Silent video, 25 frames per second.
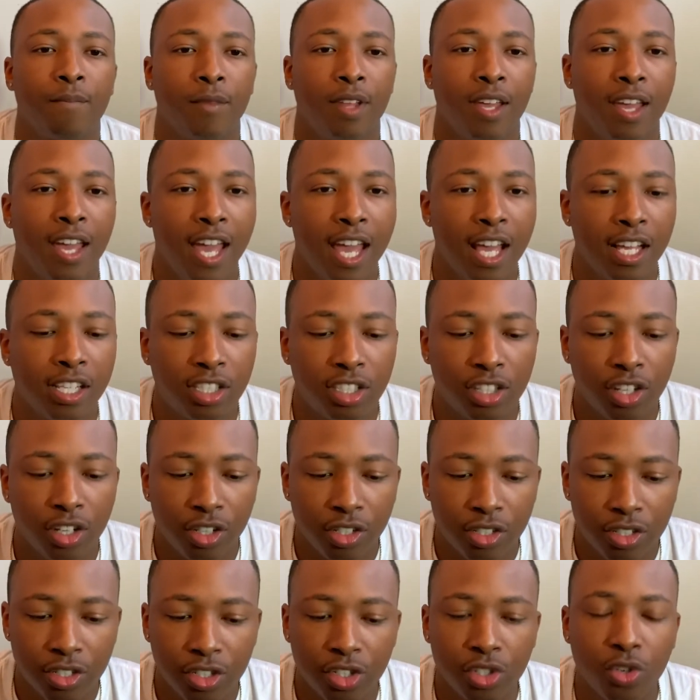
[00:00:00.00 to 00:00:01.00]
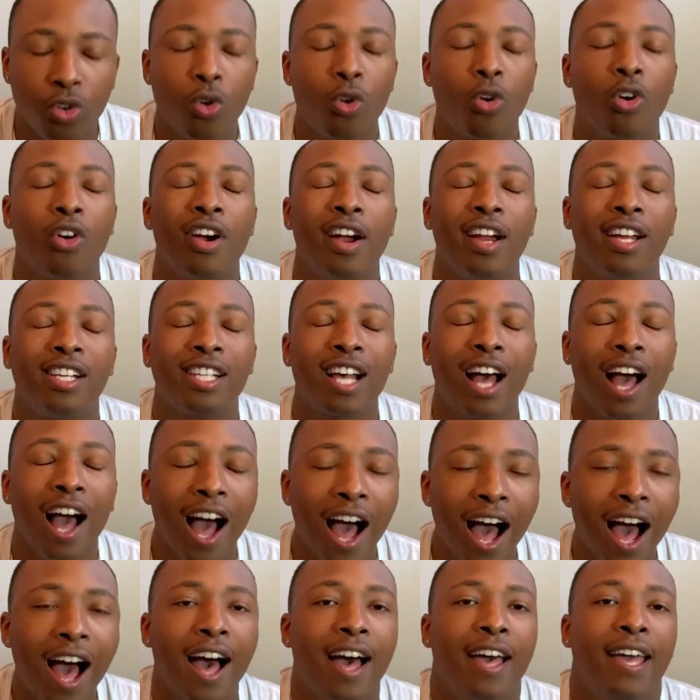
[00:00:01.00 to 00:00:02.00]
is to score as
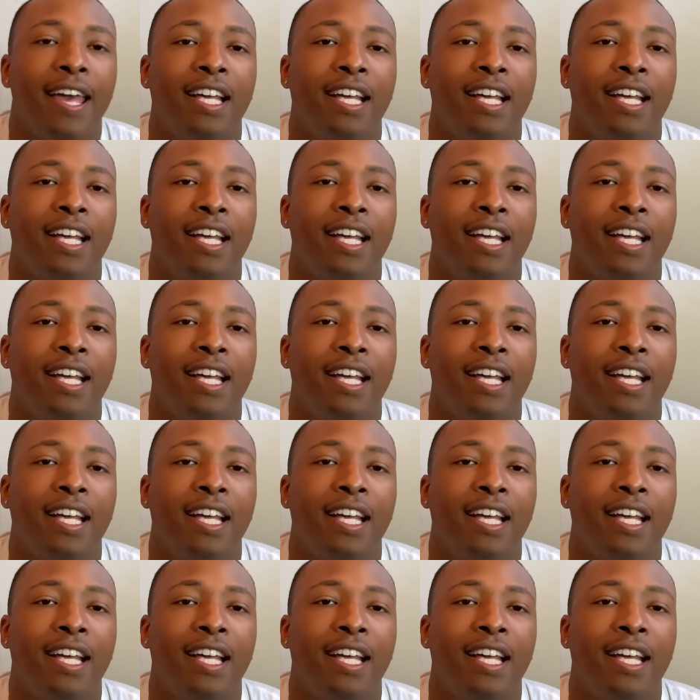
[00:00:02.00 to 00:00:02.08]
high